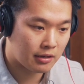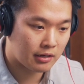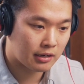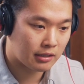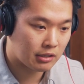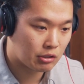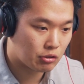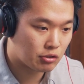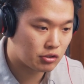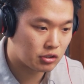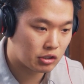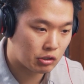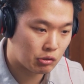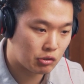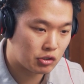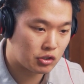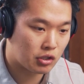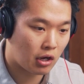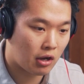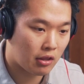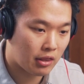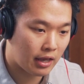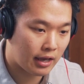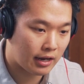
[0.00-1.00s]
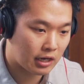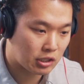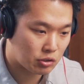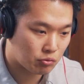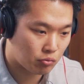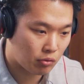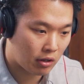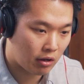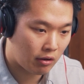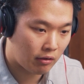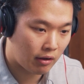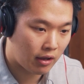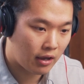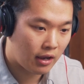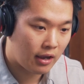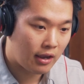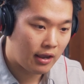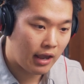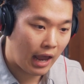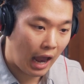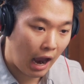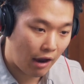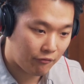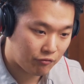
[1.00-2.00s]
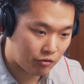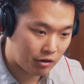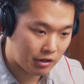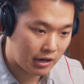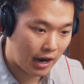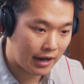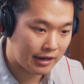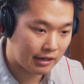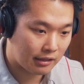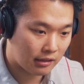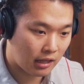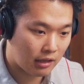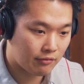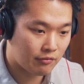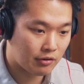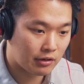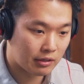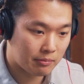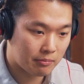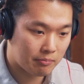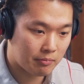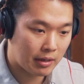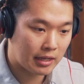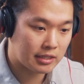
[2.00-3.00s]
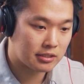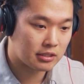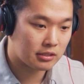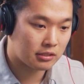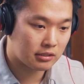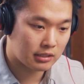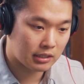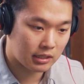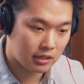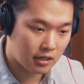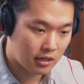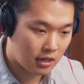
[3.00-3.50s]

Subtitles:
And you saw that as well after 9/11. Basically,